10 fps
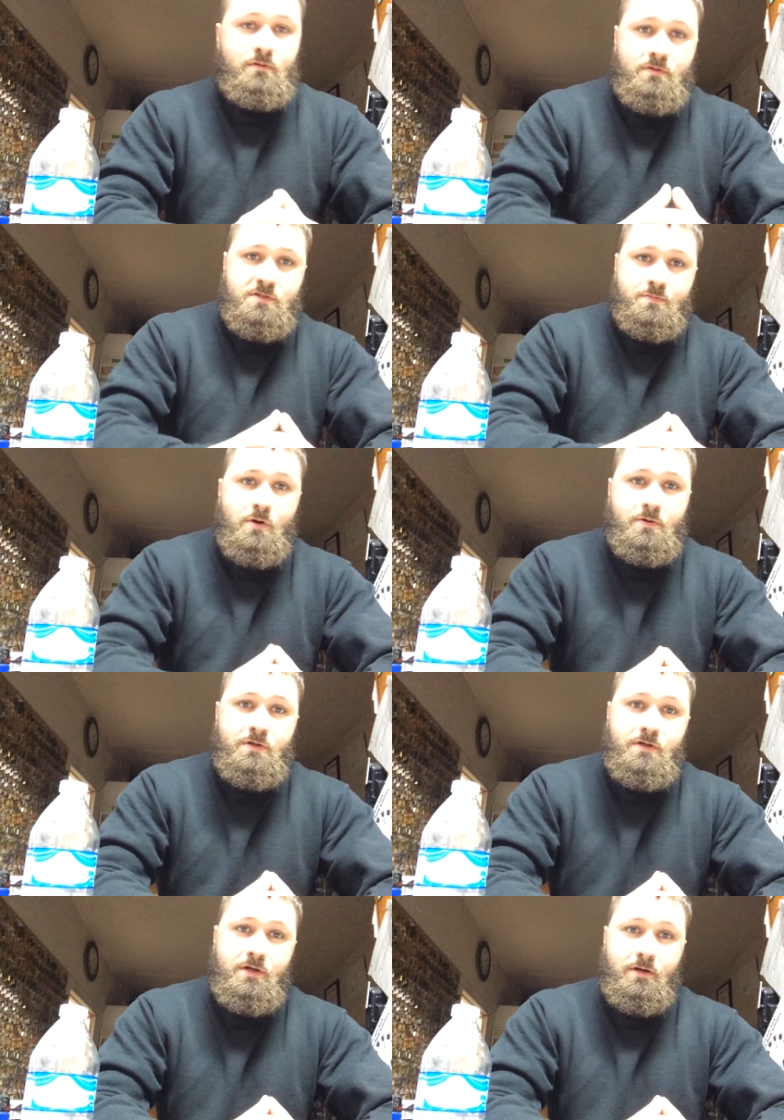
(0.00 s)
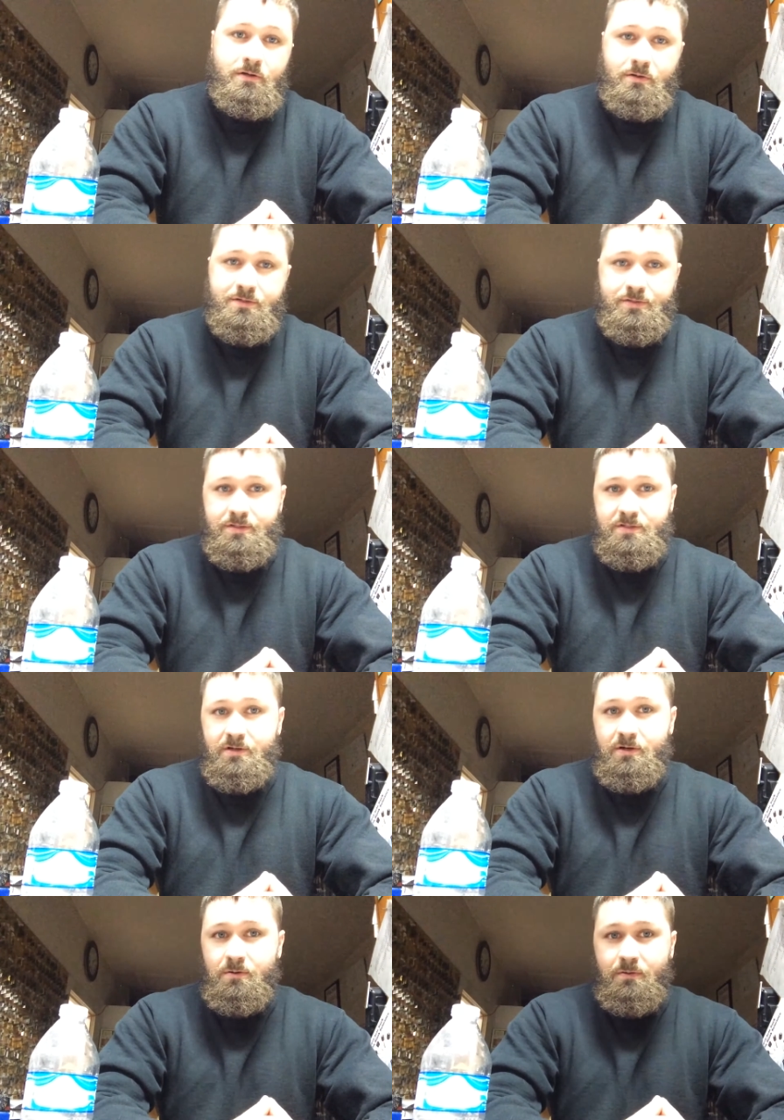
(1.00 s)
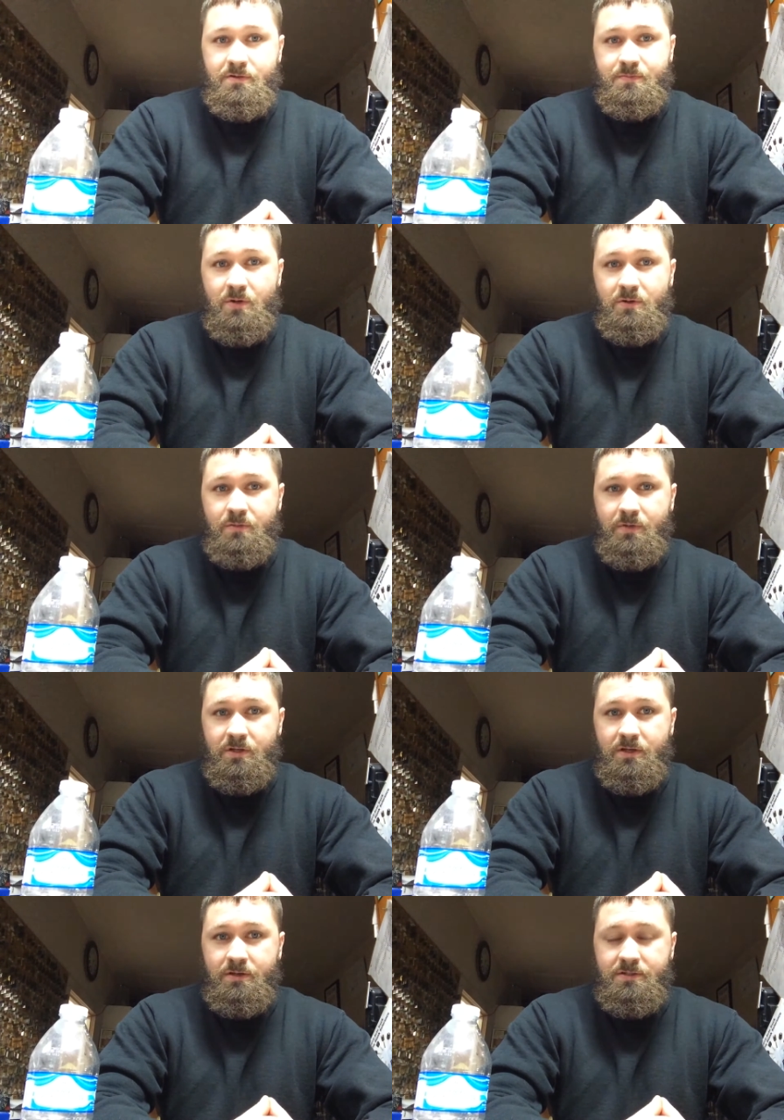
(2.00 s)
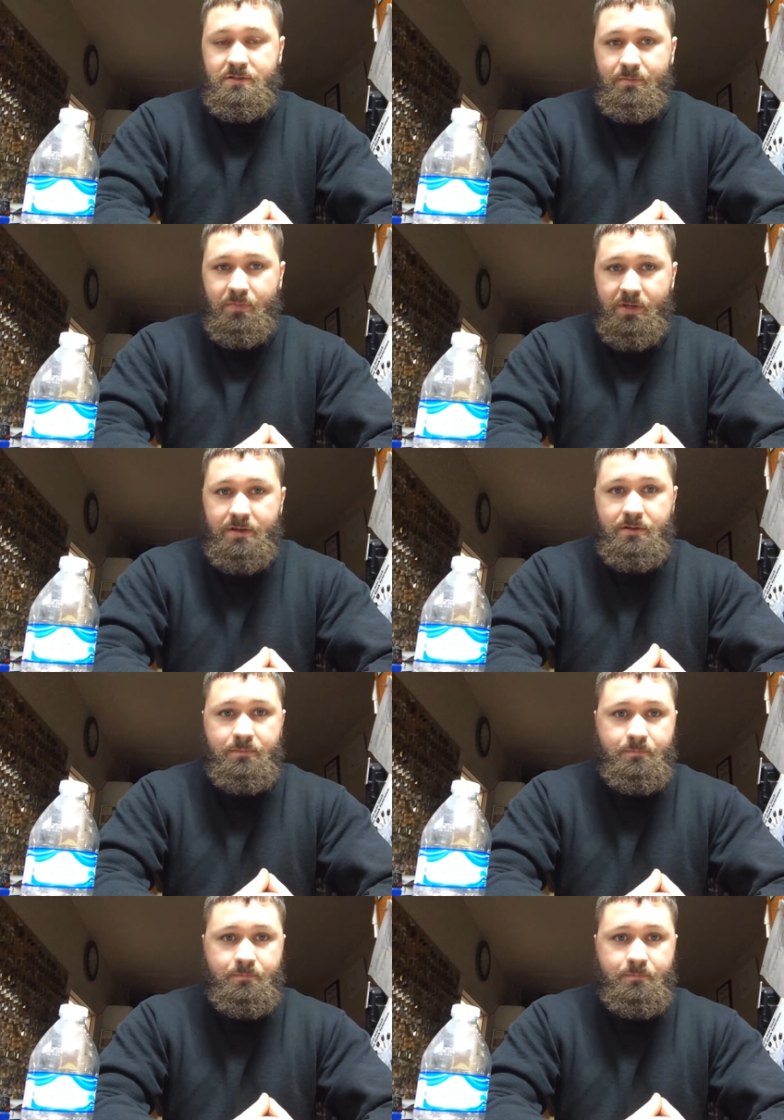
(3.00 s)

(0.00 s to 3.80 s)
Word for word: smoking characteristics go and the smoking mechanics of the blend,